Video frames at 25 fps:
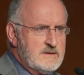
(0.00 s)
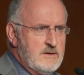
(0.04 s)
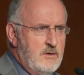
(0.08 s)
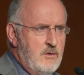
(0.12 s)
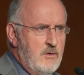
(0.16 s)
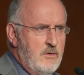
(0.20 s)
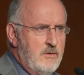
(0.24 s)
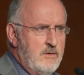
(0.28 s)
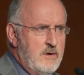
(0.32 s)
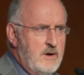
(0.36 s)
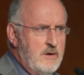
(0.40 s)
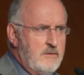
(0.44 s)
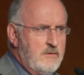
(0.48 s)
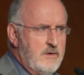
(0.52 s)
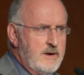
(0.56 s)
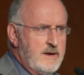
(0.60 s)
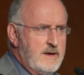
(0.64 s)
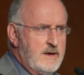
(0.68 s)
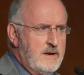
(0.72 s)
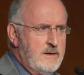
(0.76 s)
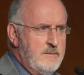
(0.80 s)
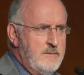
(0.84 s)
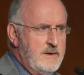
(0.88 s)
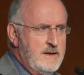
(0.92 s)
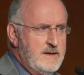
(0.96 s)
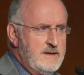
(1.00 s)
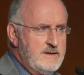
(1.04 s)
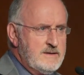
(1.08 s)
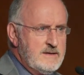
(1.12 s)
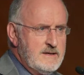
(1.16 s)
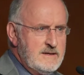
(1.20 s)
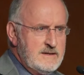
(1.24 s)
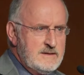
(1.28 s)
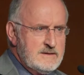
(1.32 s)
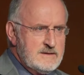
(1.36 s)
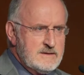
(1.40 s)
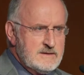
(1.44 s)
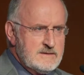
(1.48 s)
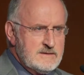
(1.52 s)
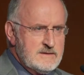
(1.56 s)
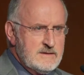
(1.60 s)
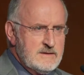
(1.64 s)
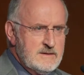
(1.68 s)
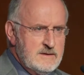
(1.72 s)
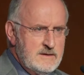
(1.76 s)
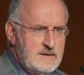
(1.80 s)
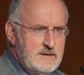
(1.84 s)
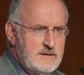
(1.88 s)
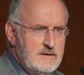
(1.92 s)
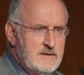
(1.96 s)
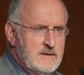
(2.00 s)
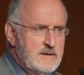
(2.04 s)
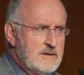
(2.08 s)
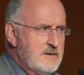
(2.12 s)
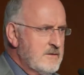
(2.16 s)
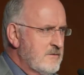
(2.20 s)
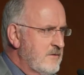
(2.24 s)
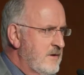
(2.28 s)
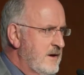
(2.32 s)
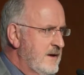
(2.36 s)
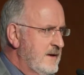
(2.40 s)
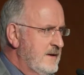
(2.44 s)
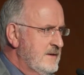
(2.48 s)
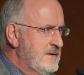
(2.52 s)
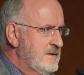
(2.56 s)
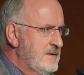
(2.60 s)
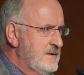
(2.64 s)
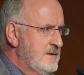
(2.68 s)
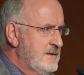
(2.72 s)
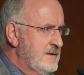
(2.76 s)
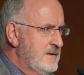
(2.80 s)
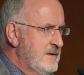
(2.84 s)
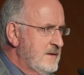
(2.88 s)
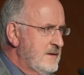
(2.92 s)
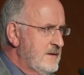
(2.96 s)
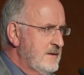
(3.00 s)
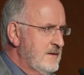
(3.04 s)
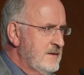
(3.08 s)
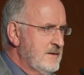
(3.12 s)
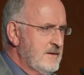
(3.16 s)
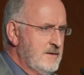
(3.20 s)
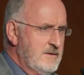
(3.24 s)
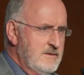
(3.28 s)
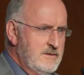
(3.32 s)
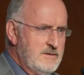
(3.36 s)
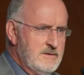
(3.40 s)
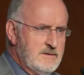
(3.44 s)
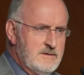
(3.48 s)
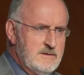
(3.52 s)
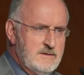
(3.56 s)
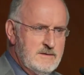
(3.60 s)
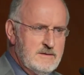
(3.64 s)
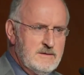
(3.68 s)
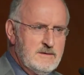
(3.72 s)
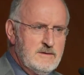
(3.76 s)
or are regular meditators? Great. Good.